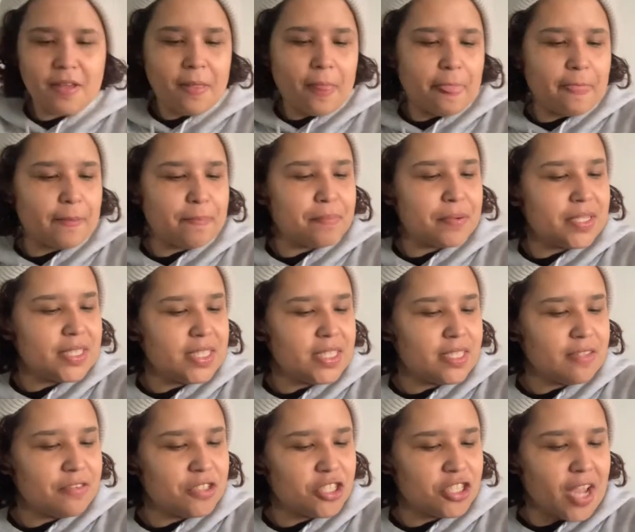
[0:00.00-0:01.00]
The Prince
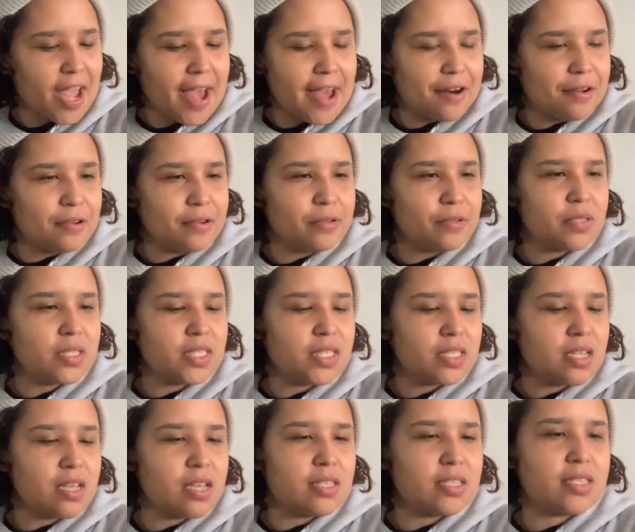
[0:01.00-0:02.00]
of Shadows,
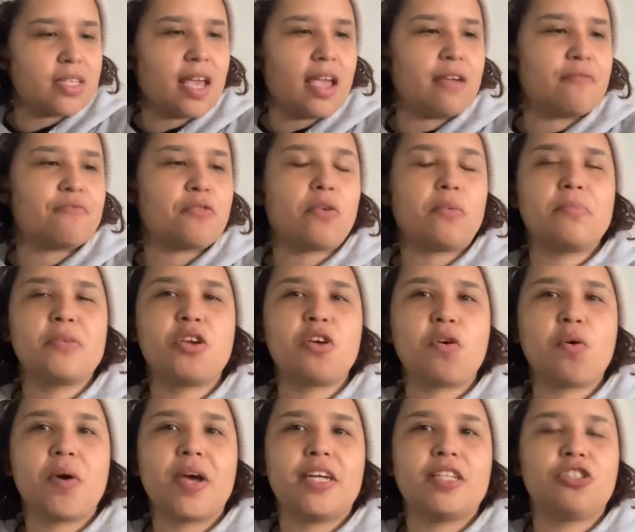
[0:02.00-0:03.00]
it's a
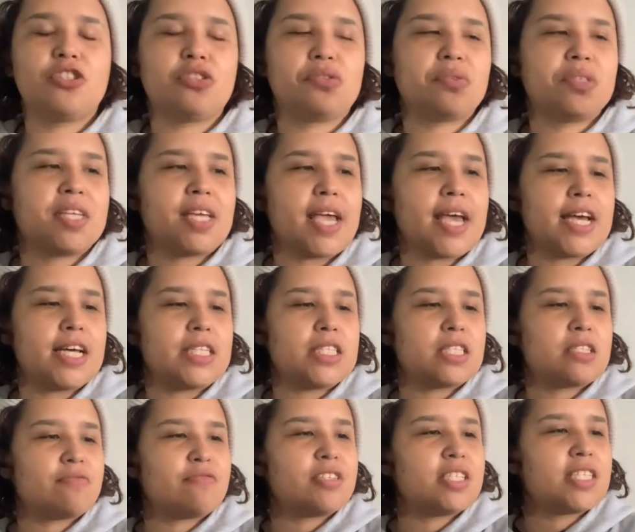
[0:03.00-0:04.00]
Romeo and
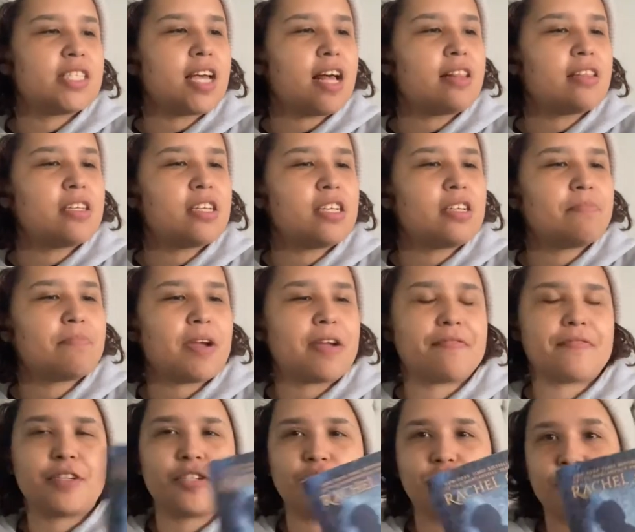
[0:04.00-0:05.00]
Juliet retelling by
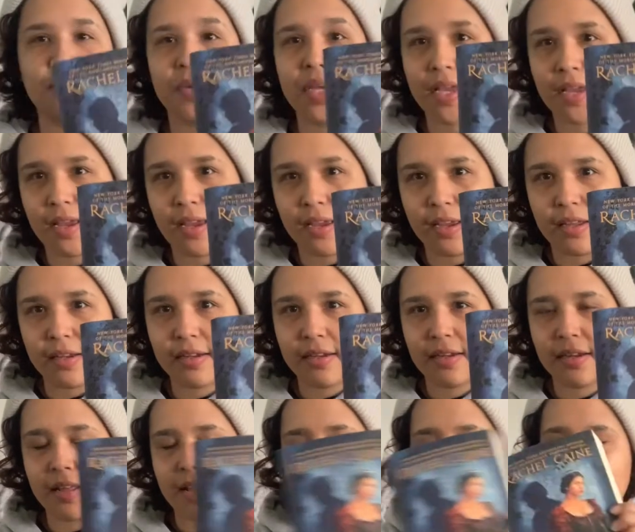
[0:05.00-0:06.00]
Rachel
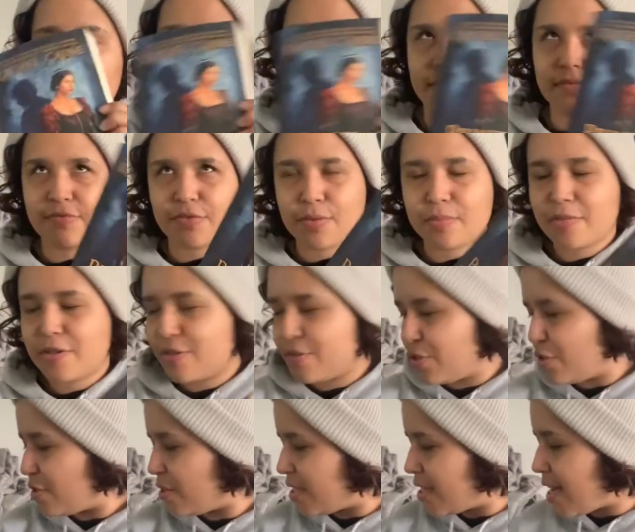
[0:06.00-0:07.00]
Kane, and I love Romeo and
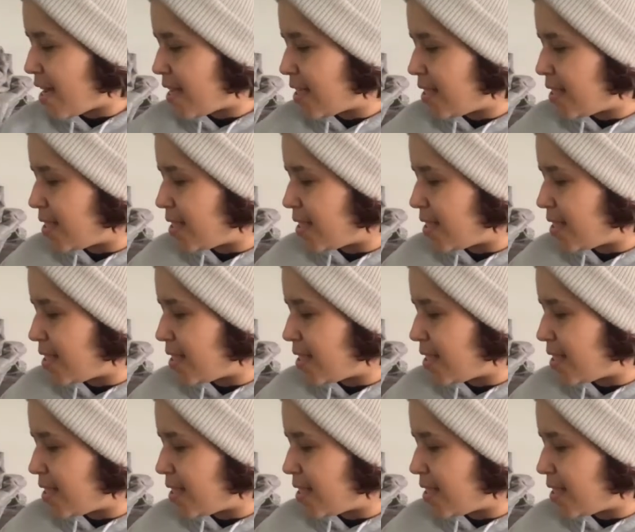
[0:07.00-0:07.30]
Juliet,